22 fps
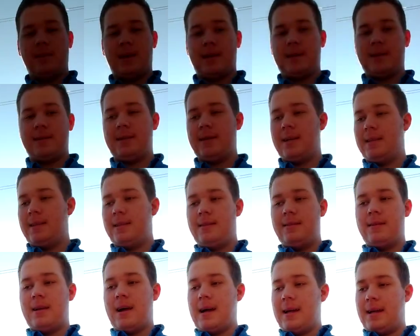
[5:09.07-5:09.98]
Like I said,
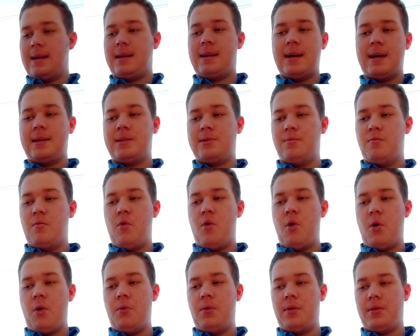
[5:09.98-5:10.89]
I can catch
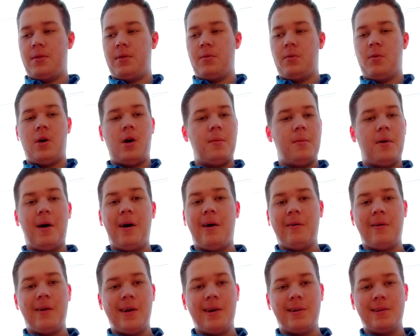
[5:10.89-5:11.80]
more with the
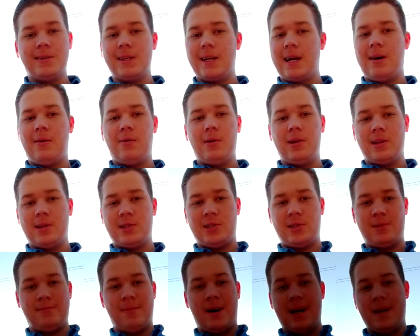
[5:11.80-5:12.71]
Walmart reel than I will a
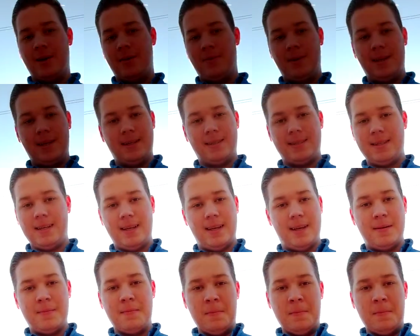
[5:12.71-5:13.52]
Shimano DC.